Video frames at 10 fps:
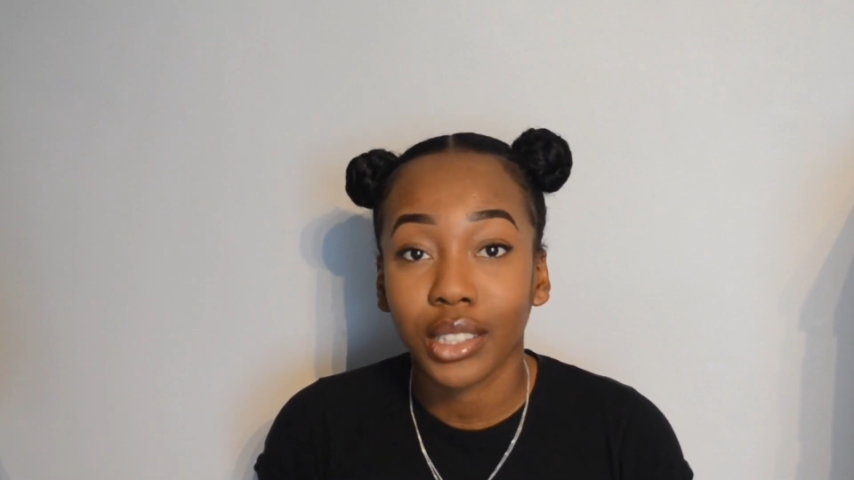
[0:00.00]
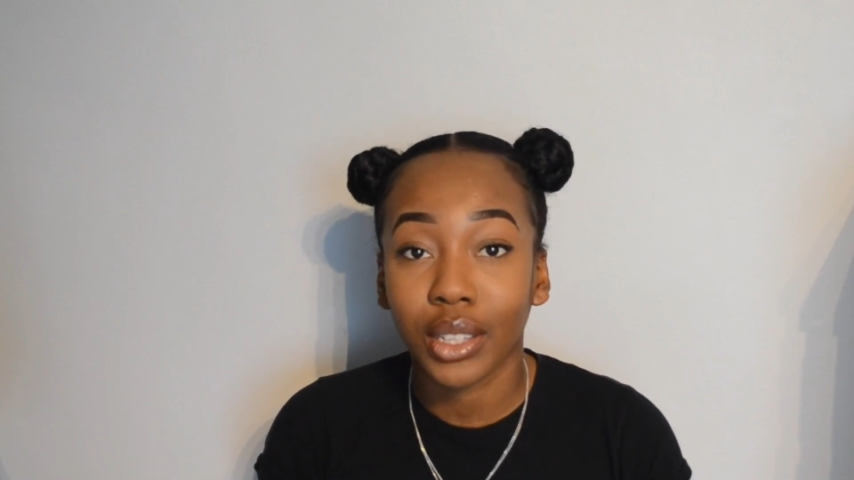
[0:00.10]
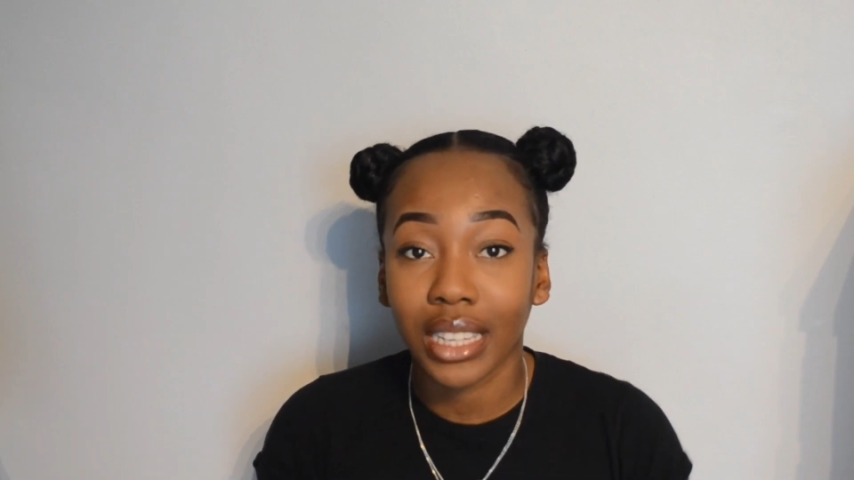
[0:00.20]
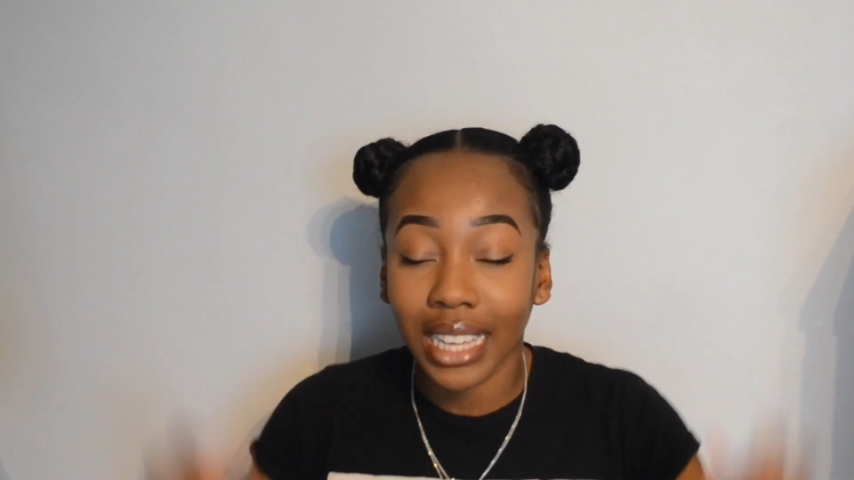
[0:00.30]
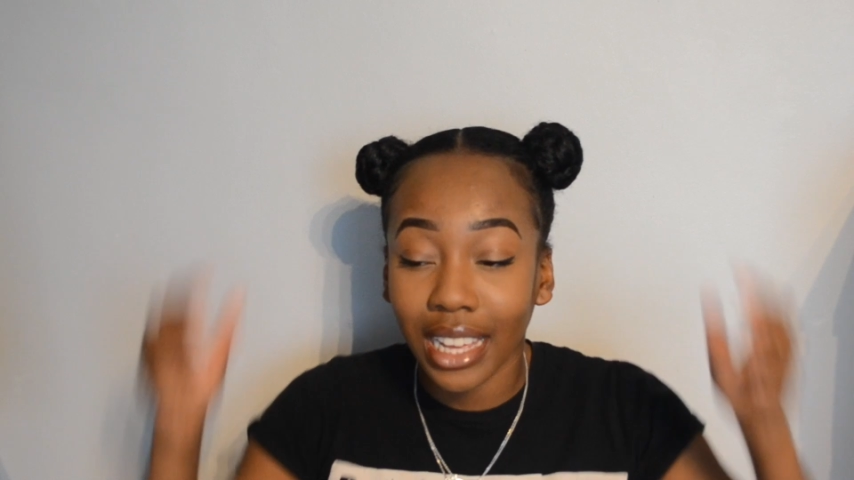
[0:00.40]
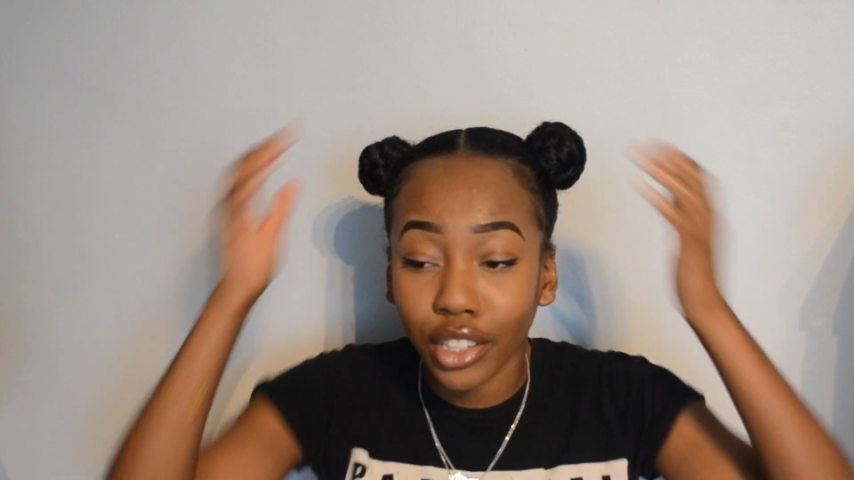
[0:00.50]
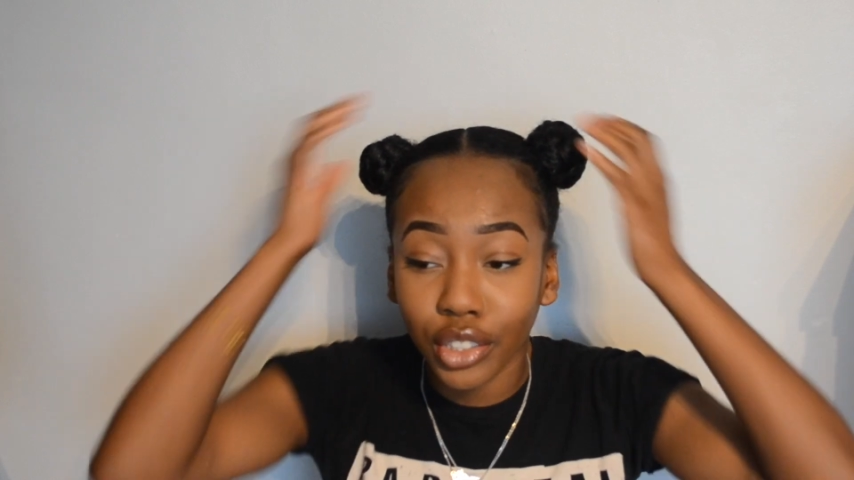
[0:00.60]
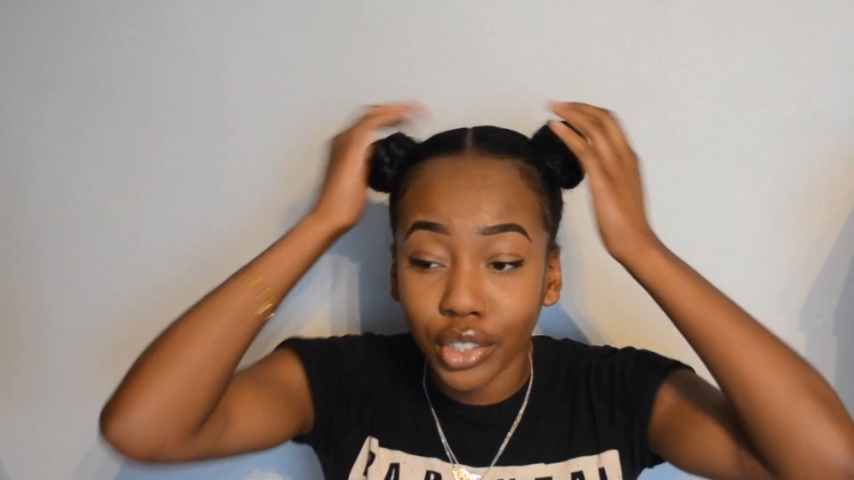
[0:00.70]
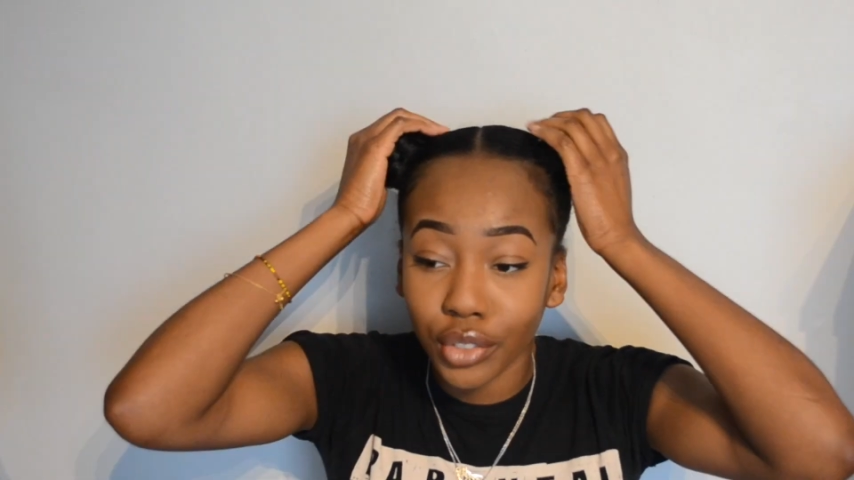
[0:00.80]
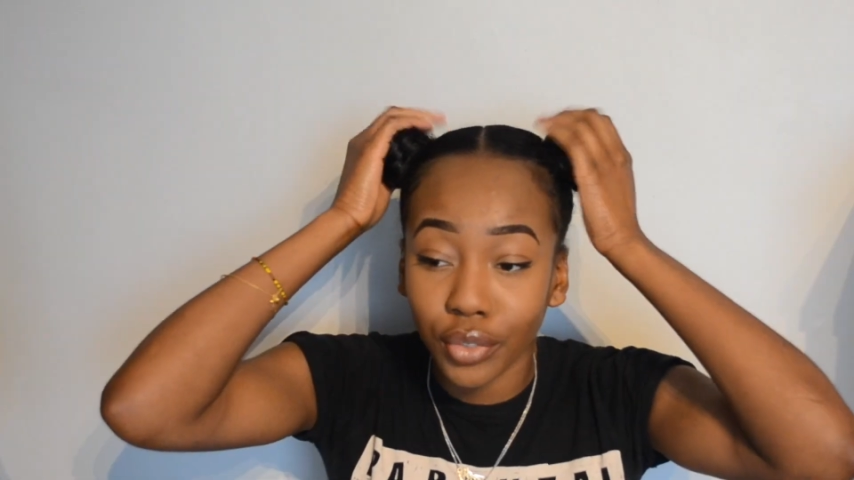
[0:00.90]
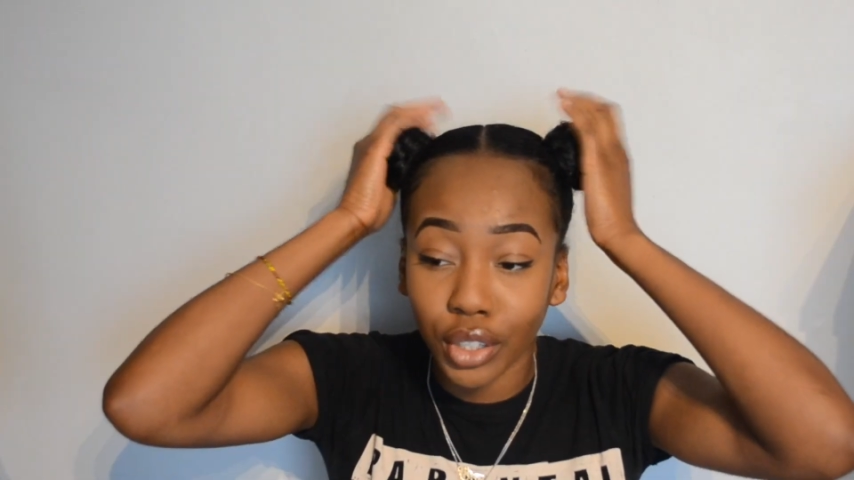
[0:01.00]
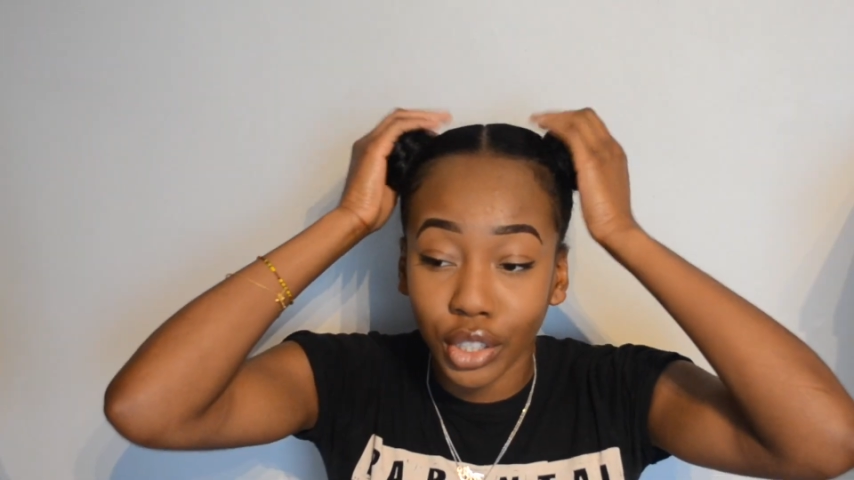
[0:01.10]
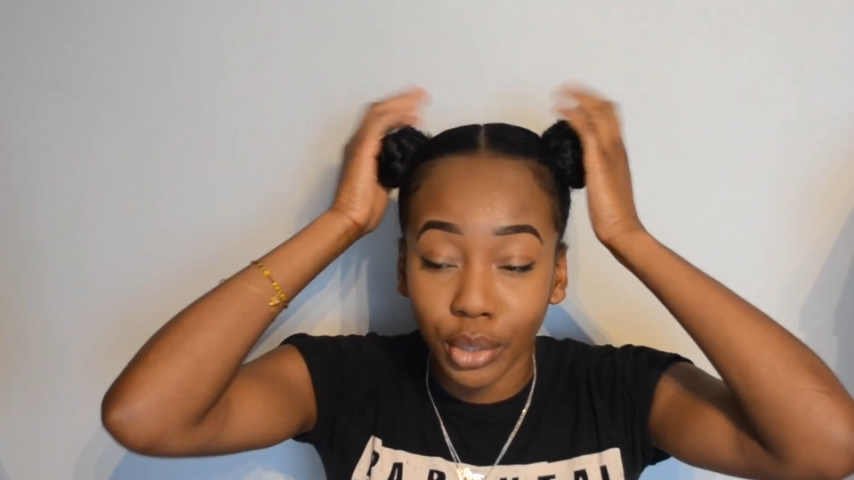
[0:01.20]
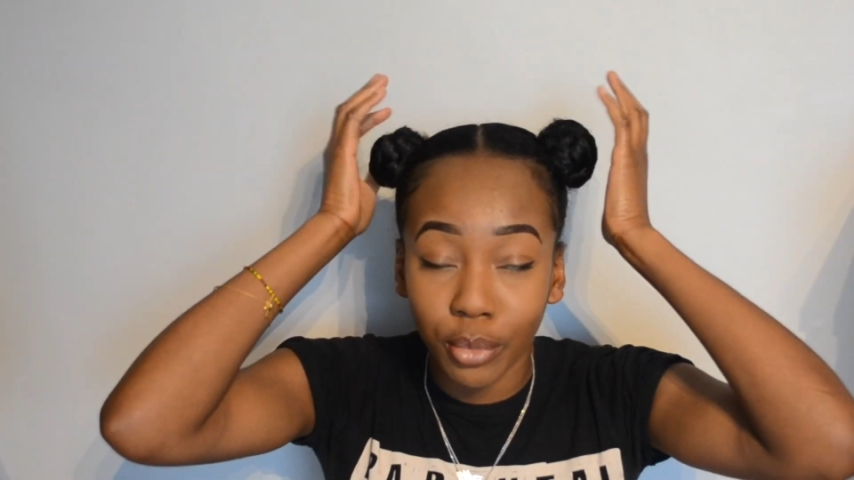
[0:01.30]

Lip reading: you can get a good volume